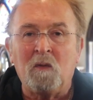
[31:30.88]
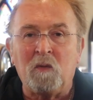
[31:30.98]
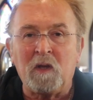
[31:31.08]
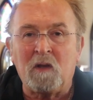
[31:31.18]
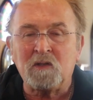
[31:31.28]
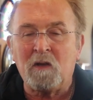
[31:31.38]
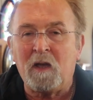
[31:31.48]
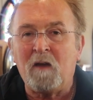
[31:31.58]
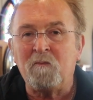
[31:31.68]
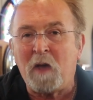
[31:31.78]
We also
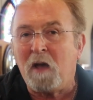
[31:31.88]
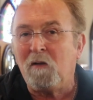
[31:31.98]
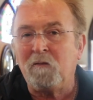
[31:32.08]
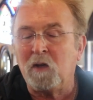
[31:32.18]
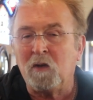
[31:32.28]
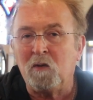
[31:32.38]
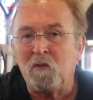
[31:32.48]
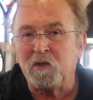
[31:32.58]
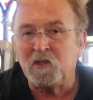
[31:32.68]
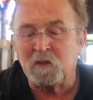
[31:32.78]
have Bellevue,
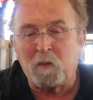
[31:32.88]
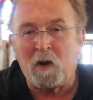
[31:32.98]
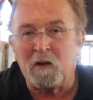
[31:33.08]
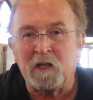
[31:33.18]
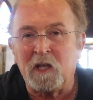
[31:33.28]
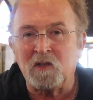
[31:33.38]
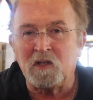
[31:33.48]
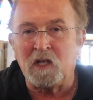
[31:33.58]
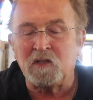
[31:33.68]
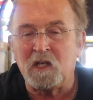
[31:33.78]
which is partly in
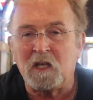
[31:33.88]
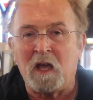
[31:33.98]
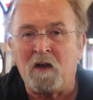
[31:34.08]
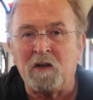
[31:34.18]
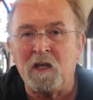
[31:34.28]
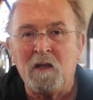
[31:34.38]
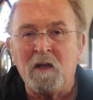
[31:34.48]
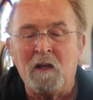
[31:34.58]
Sandusky County.